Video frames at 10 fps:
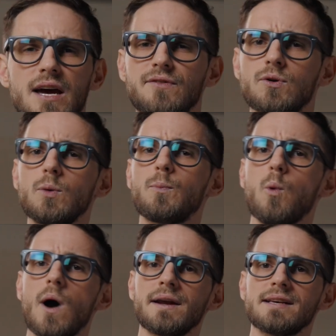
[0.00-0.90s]
If group
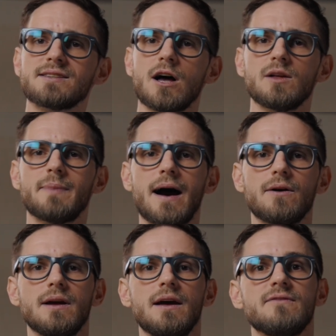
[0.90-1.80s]
1 is all
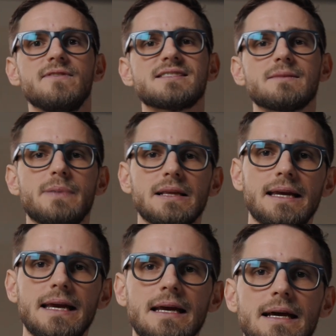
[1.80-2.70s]
about
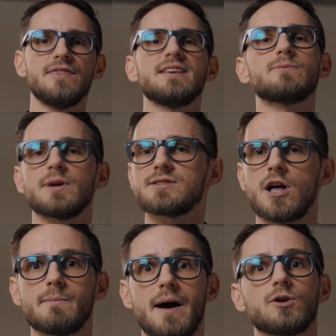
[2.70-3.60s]
visibility, this one is
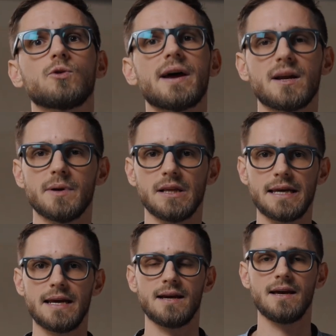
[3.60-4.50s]
all about
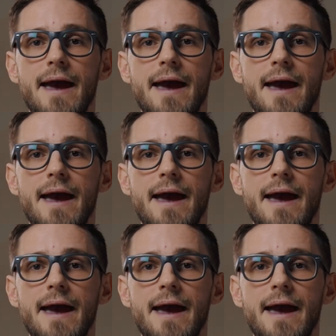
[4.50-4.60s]
credibility.